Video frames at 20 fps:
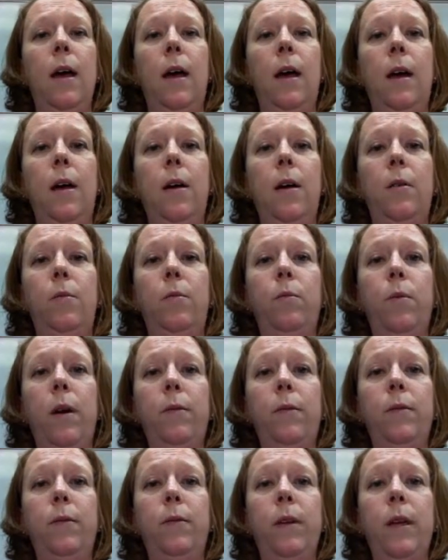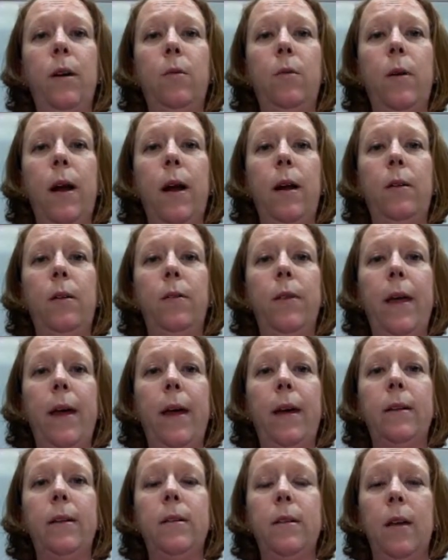roughly around
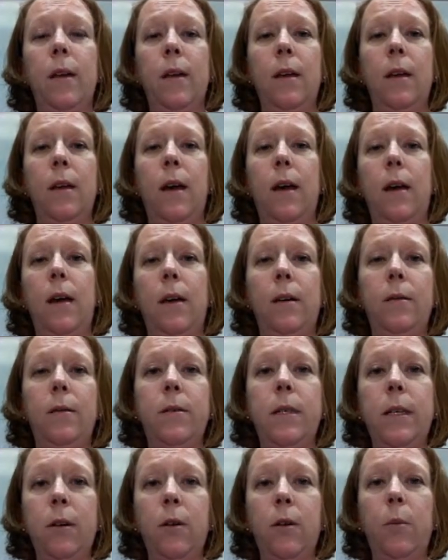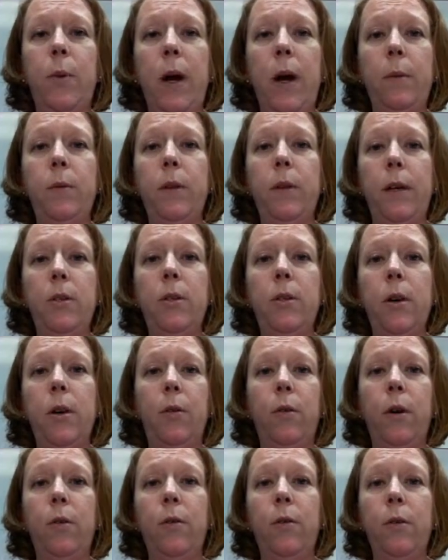that zero population
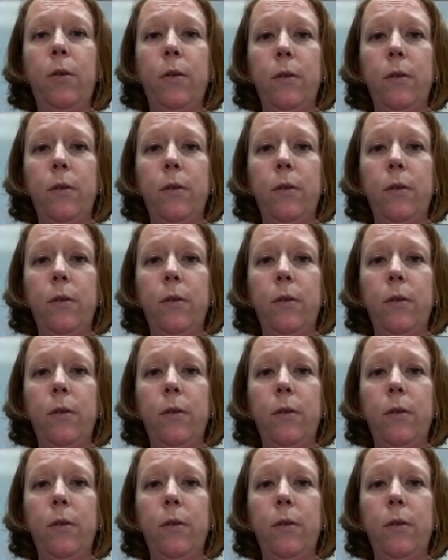growth